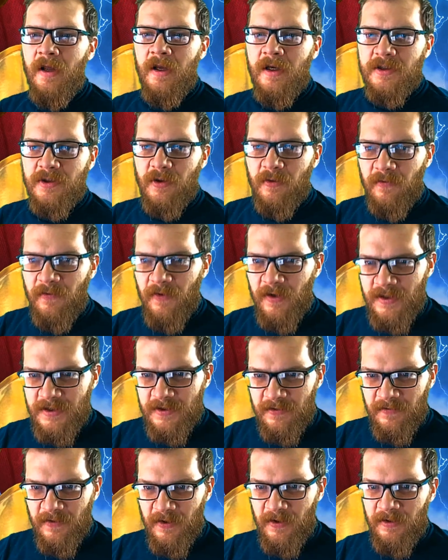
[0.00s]
So first
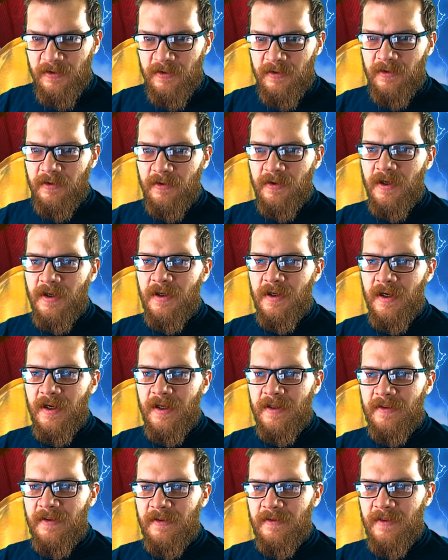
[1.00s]
of all, looking
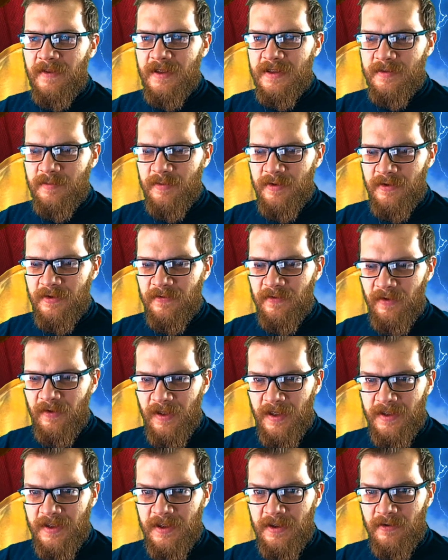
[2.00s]
at this beautiful
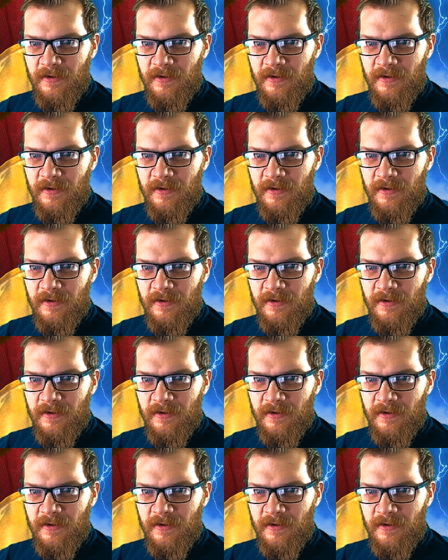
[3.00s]
lady,